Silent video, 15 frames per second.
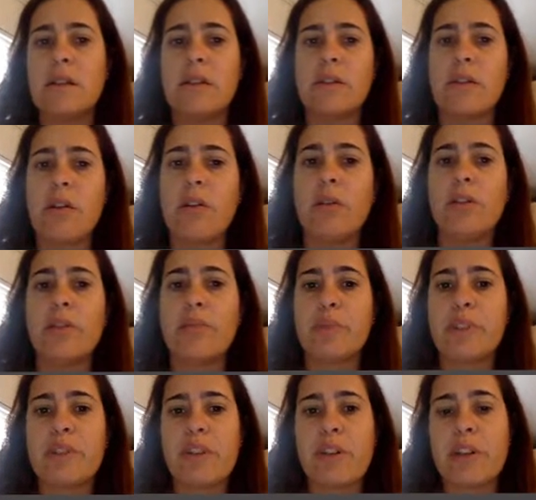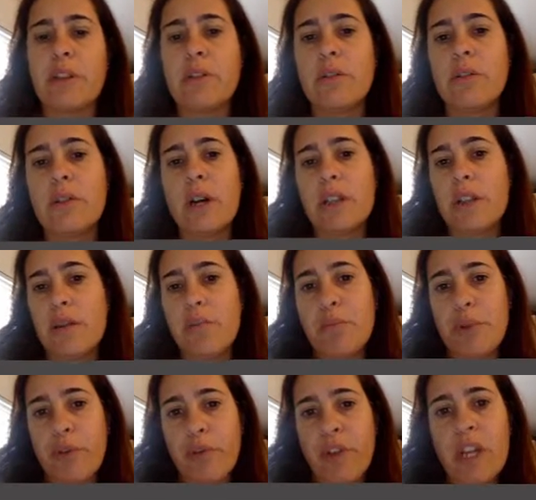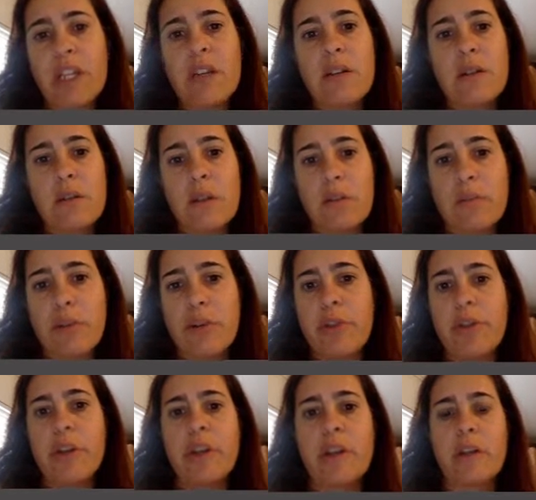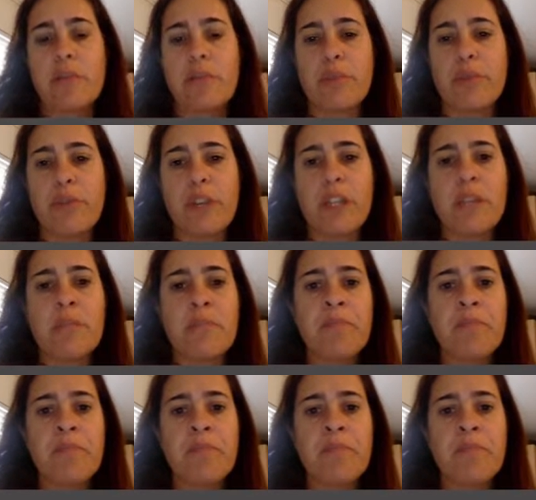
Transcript: They're called the preterito and the imperfect, preterite and imperfect.